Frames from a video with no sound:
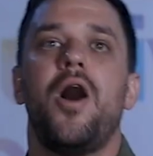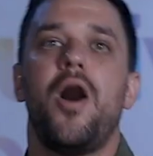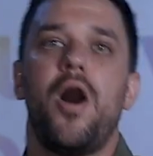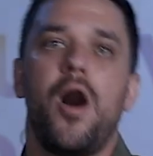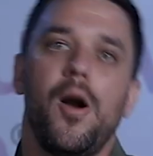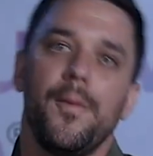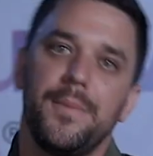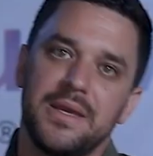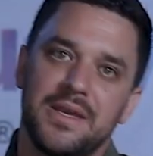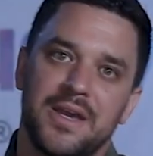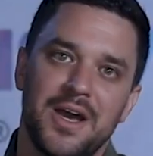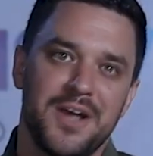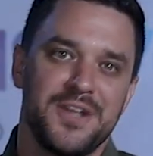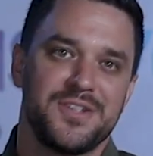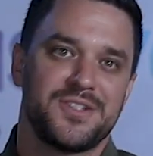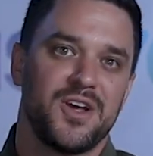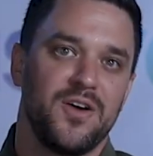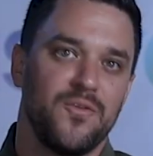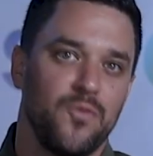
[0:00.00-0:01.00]
all
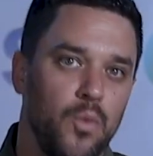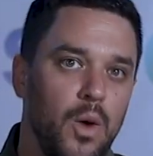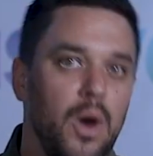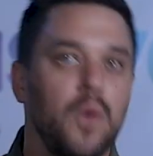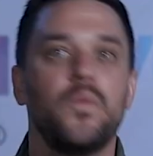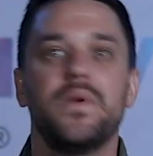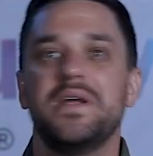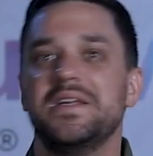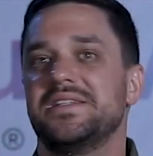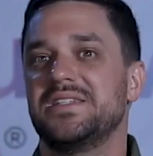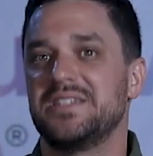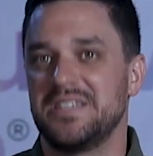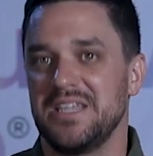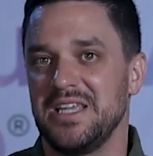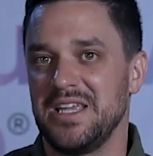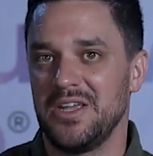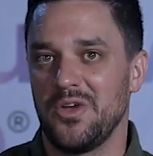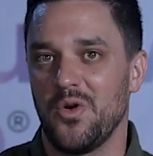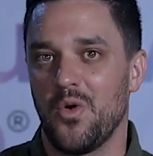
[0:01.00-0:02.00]
because of what we
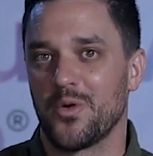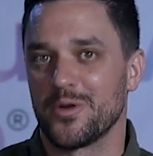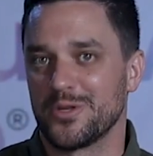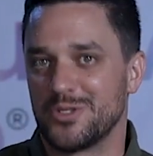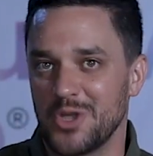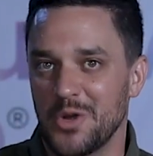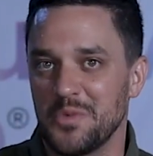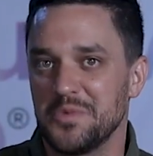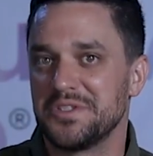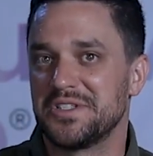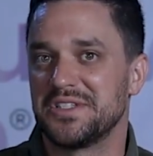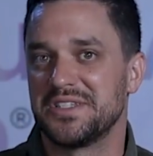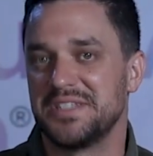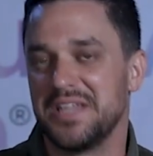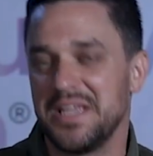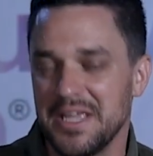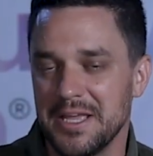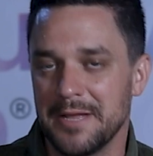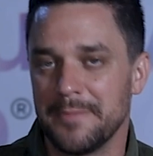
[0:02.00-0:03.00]
see or don't
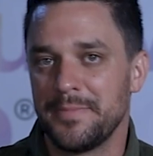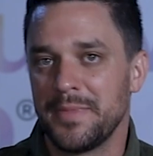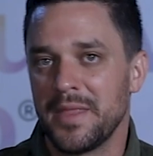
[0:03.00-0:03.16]
see.